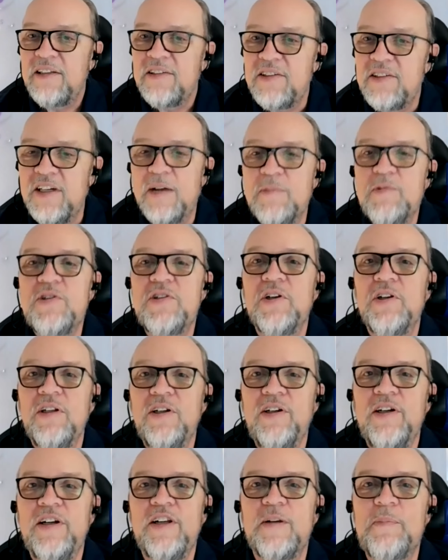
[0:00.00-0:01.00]
See, I'm still
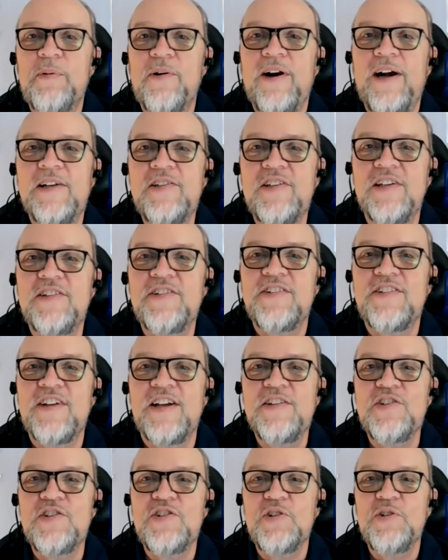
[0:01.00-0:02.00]
learning the processes
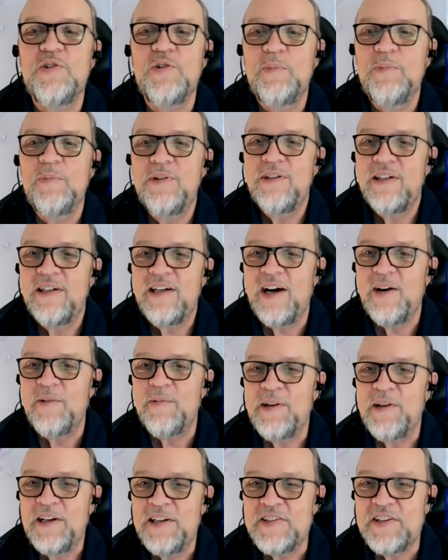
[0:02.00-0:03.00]
on Zoom.
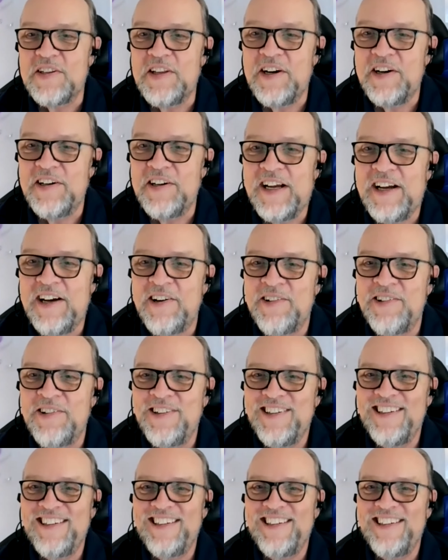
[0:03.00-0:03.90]
Is it there now?